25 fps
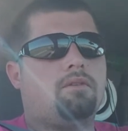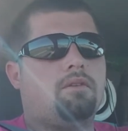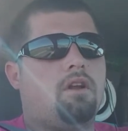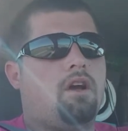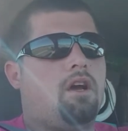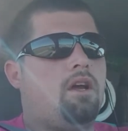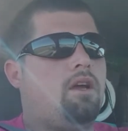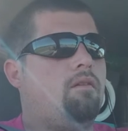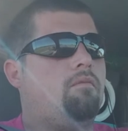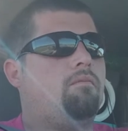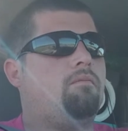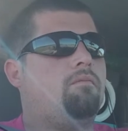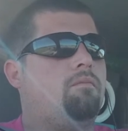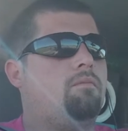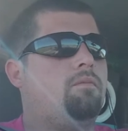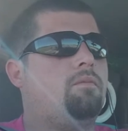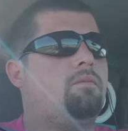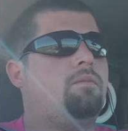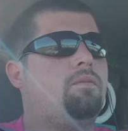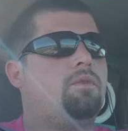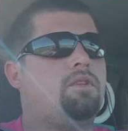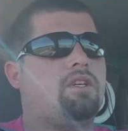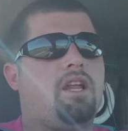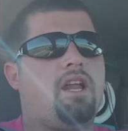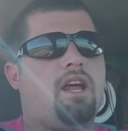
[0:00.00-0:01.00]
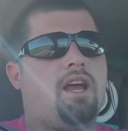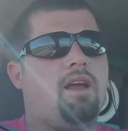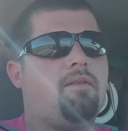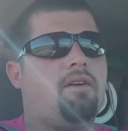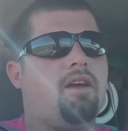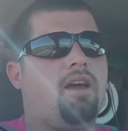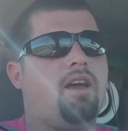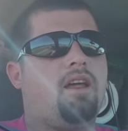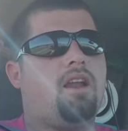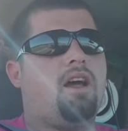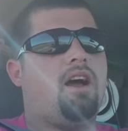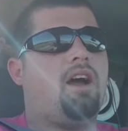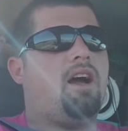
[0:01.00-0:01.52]
I said, hey
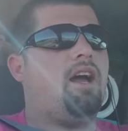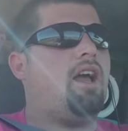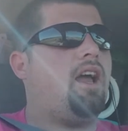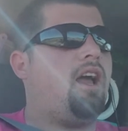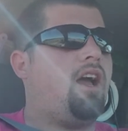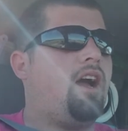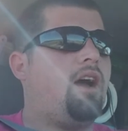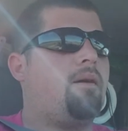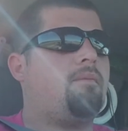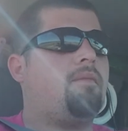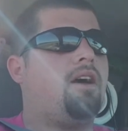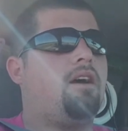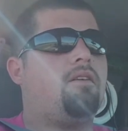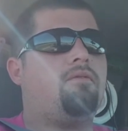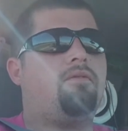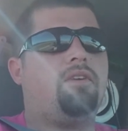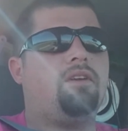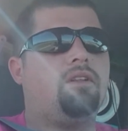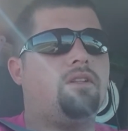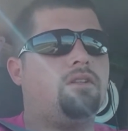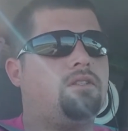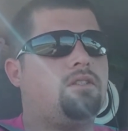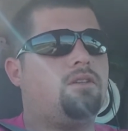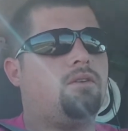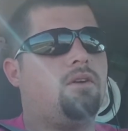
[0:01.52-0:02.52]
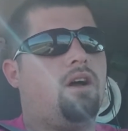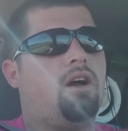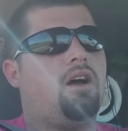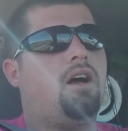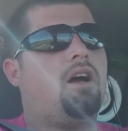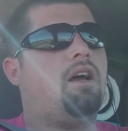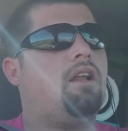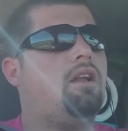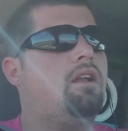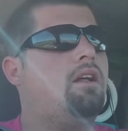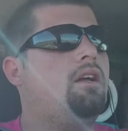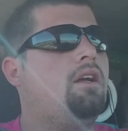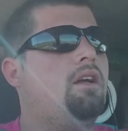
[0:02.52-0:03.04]
man, I'm not feeling too hot.